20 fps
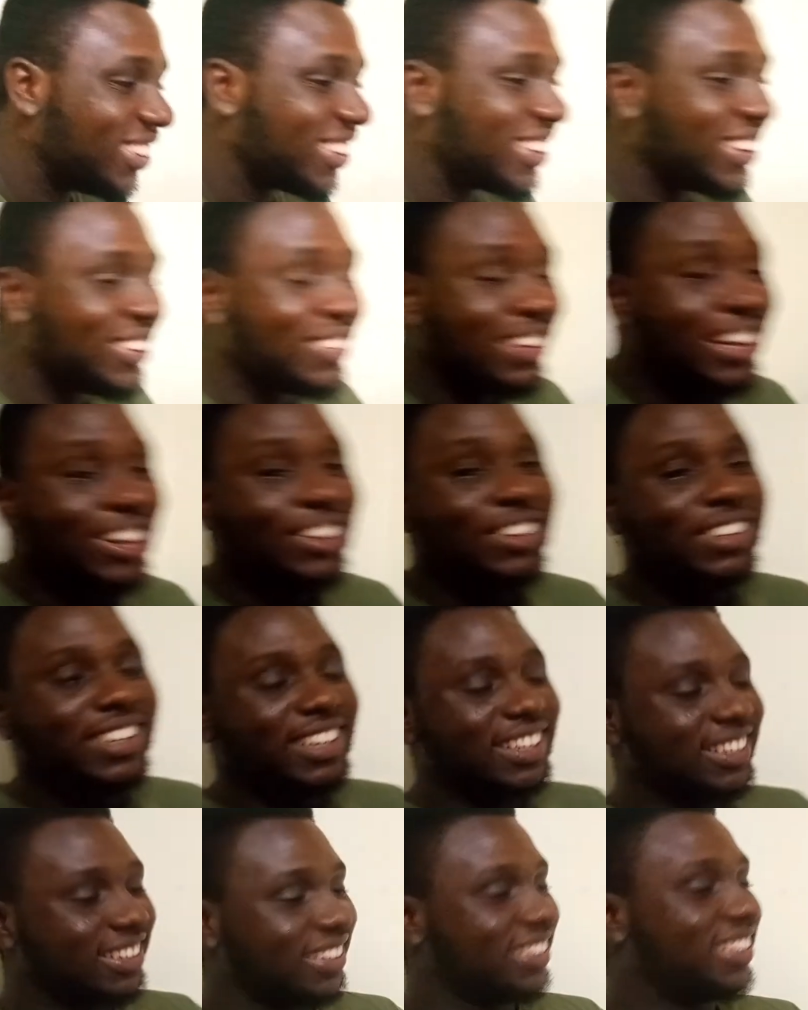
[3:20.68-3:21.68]
Okay, wow,
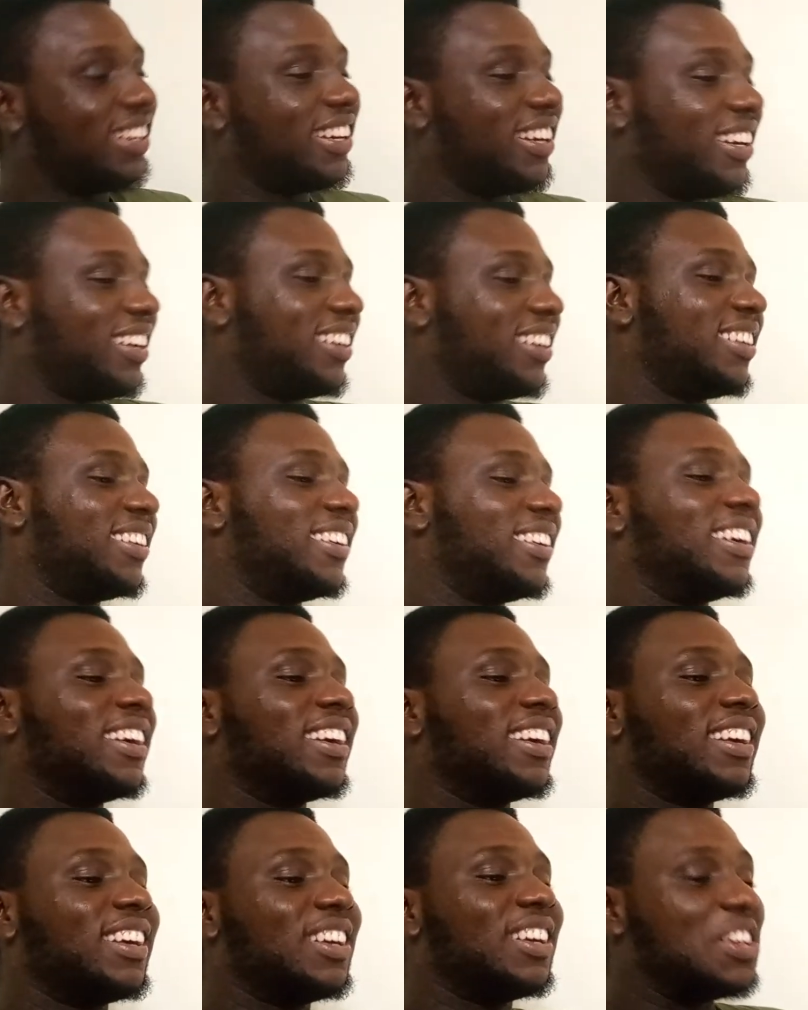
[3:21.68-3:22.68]
okay, yeah.
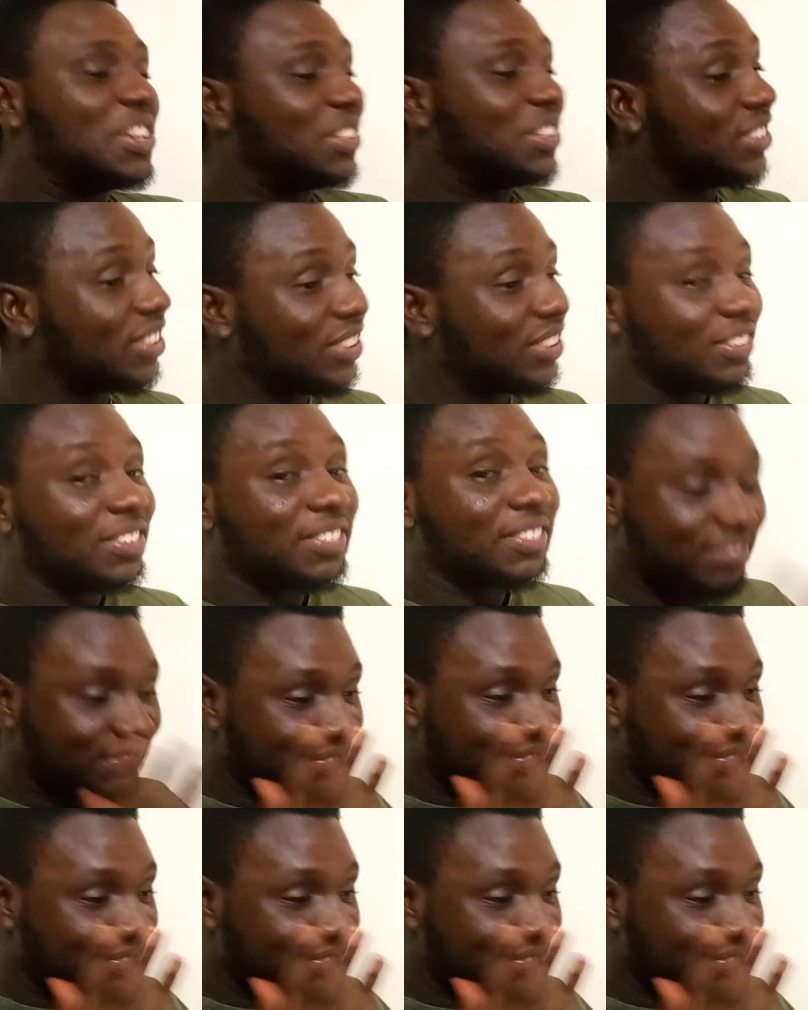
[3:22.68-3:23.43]
So,